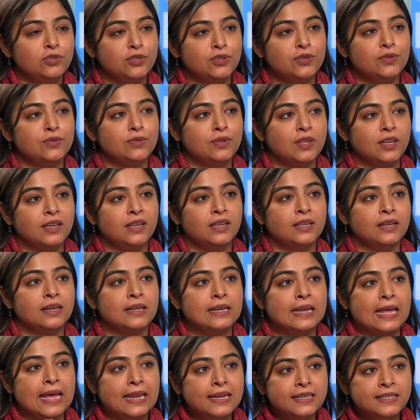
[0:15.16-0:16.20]
do you think
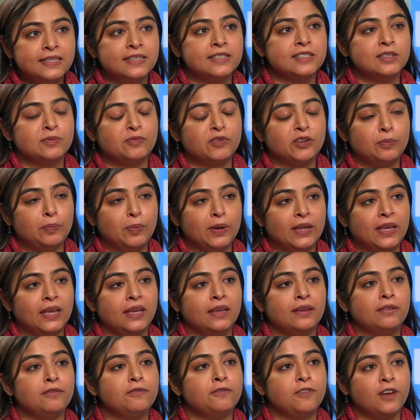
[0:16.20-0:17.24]
analytics will
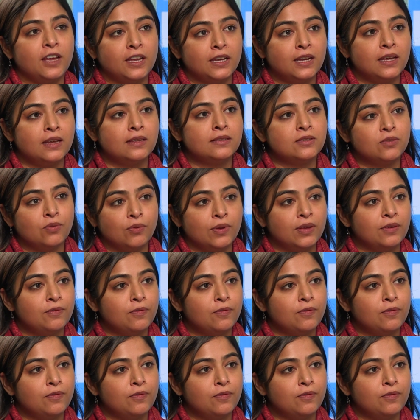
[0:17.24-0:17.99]
play in finance going